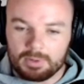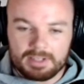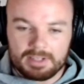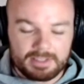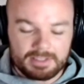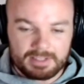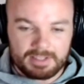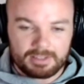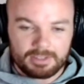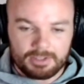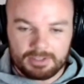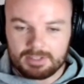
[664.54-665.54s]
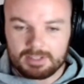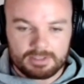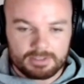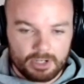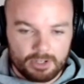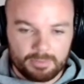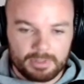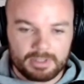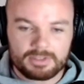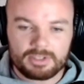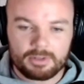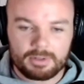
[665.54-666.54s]
easy to get those hits of dopamine.
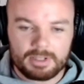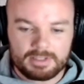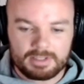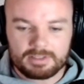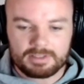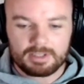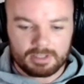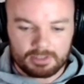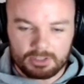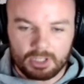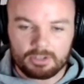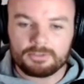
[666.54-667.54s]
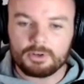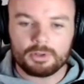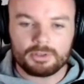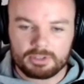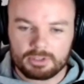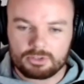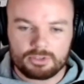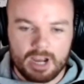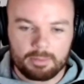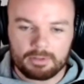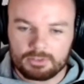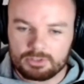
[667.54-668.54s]
It's so easy to, fall into the
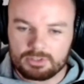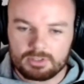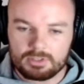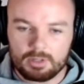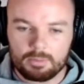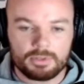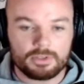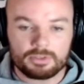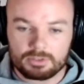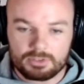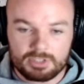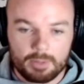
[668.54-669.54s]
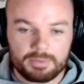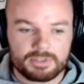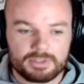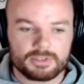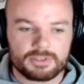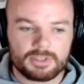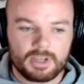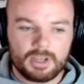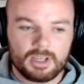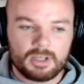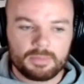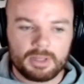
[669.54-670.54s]
trap of just abusing substances.
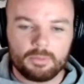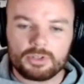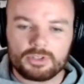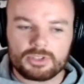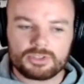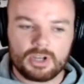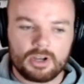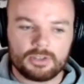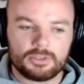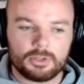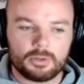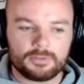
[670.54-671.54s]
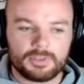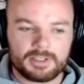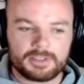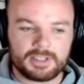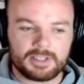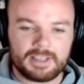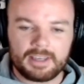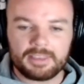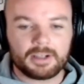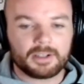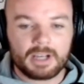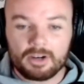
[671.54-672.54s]
Then once you start doing things like
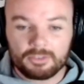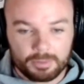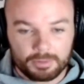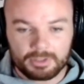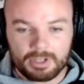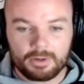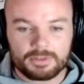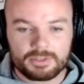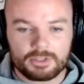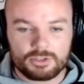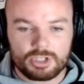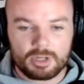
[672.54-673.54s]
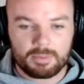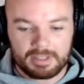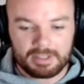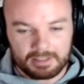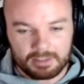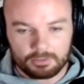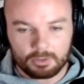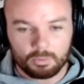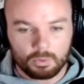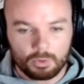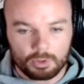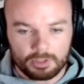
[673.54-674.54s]
getting uncomfortable and going to the gym, then you get the
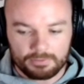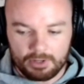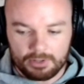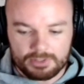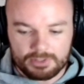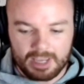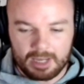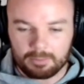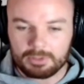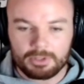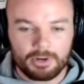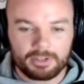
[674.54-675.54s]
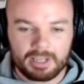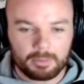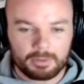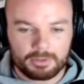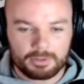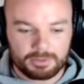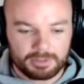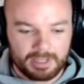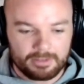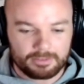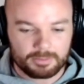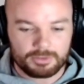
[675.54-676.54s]
reward of those same neurochemicals you would
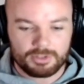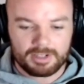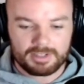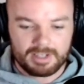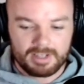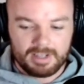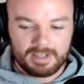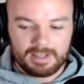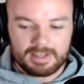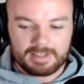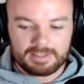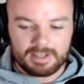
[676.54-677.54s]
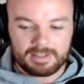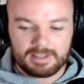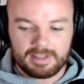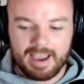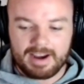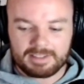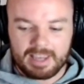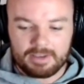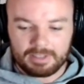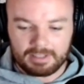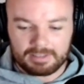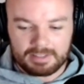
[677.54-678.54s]
get from drugs. It's like you actually
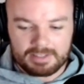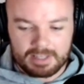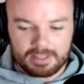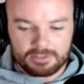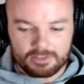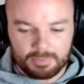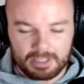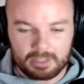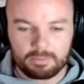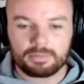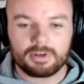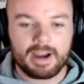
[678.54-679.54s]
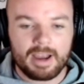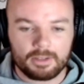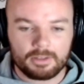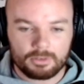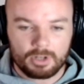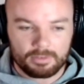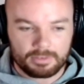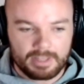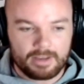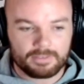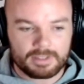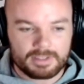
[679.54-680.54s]
have like a sense of being proud rather than
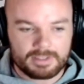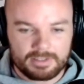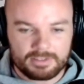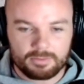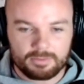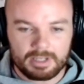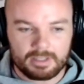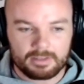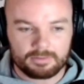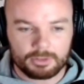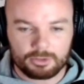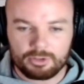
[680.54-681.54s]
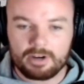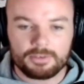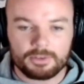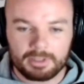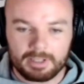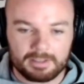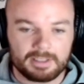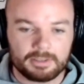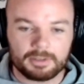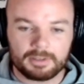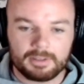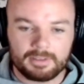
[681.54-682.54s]
having a sense of being regretful and
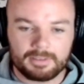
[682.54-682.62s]
guilt.